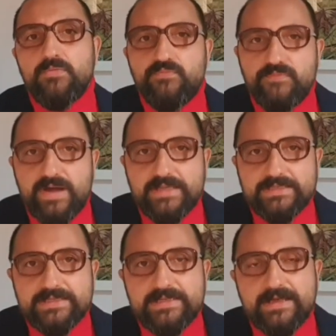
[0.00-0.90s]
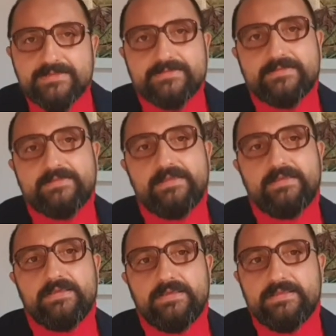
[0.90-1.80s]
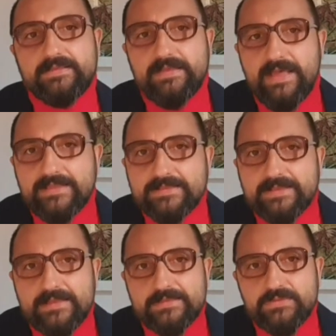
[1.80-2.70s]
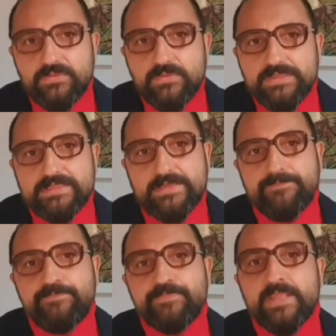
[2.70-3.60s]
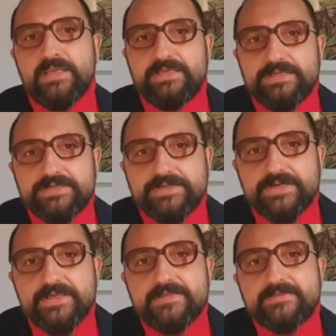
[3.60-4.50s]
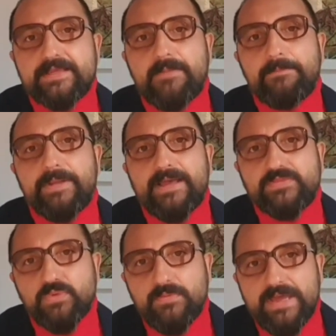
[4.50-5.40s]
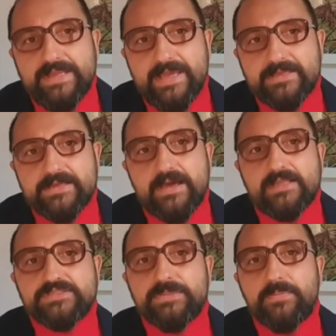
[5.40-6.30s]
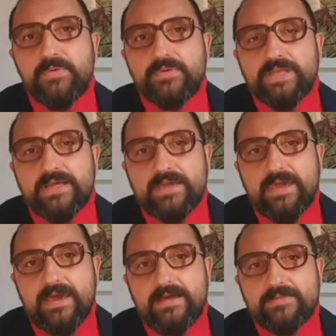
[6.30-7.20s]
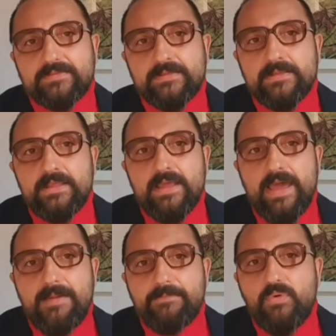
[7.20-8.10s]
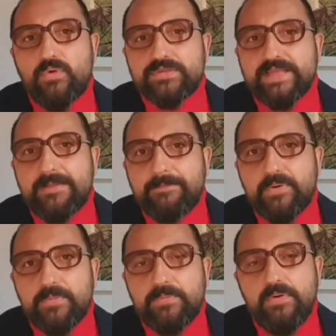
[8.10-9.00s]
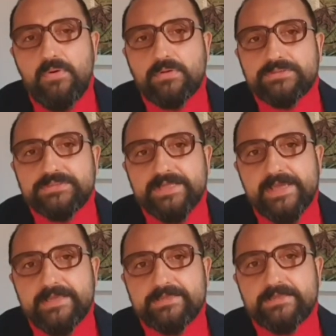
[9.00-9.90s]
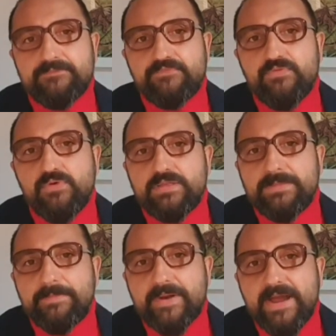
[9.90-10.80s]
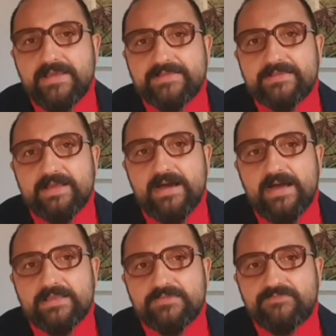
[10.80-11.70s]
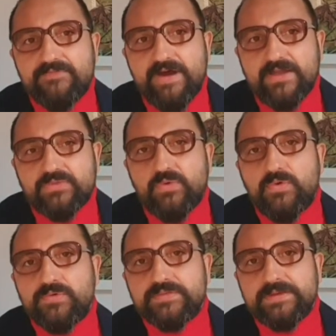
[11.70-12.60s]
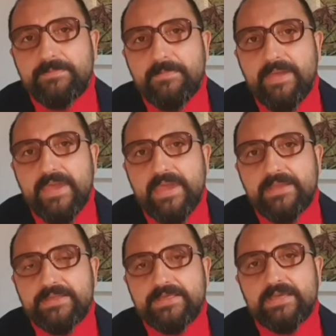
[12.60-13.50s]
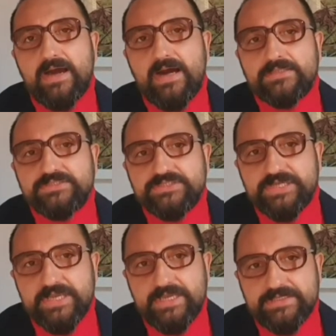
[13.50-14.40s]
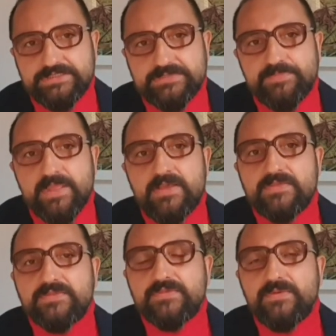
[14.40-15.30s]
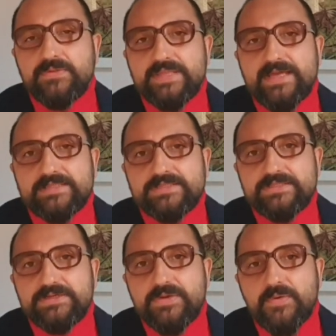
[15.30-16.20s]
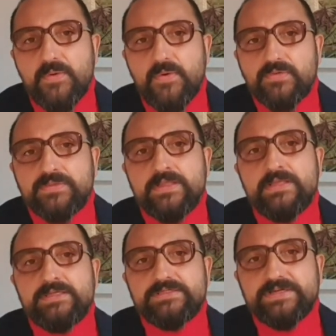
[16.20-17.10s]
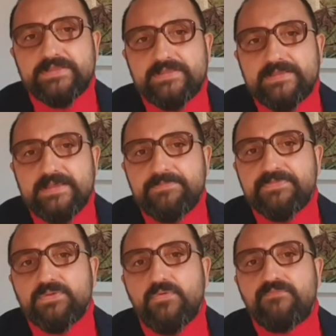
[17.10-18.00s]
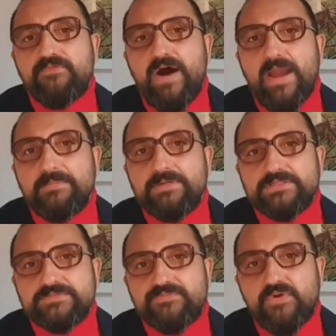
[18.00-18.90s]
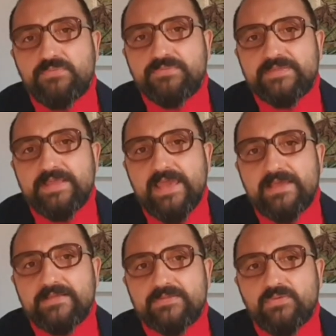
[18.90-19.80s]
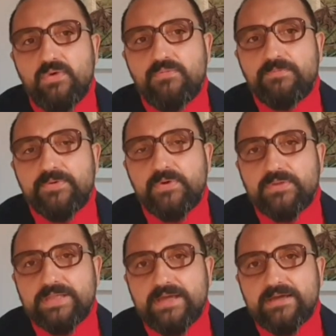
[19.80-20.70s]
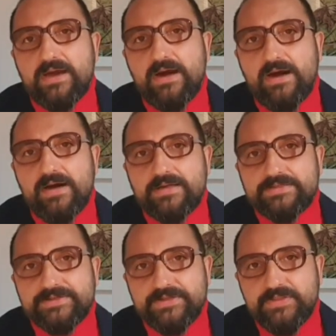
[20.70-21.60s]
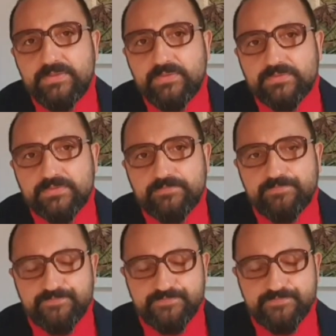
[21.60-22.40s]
When elasticity is less than unity, increased supplies of an agriculture product cause a more than proportionate fall in prices, other factors remaining unchanged, so that the gross receipts of farmers from sales of product are reduced.